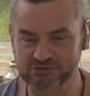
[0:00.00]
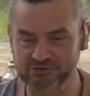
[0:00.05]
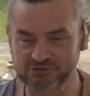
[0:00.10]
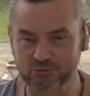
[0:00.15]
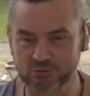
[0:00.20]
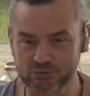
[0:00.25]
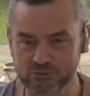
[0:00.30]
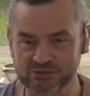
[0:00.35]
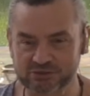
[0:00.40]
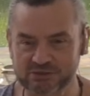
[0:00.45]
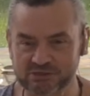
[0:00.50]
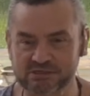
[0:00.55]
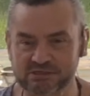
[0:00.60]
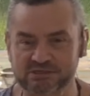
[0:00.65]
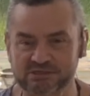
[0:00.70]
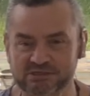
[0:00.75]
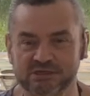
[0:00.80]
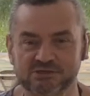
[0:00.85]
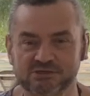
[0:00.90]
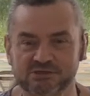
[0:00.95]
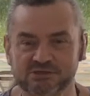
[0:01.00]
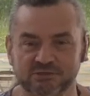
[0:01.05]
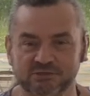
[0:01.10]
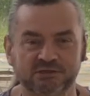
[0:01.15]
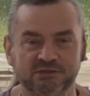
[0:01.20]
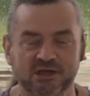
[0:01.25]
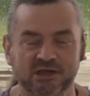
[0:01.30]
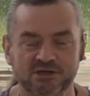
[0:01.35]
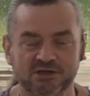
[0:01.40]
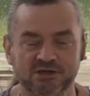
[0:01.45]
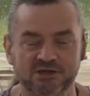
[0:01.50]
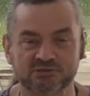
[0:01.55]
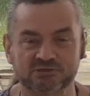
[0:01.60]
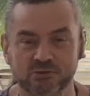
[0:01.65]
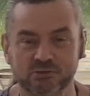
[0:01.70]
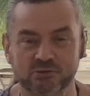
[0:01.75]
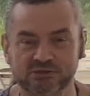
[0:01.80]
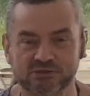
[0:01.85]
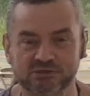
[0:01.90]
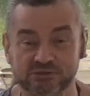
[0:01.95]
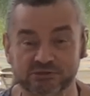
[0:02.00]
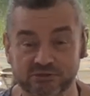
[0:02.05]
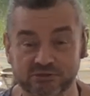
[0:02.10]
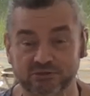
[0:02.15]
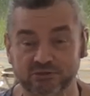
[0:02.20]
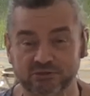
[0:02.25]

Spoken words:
These courses, these sensory intelligence courses,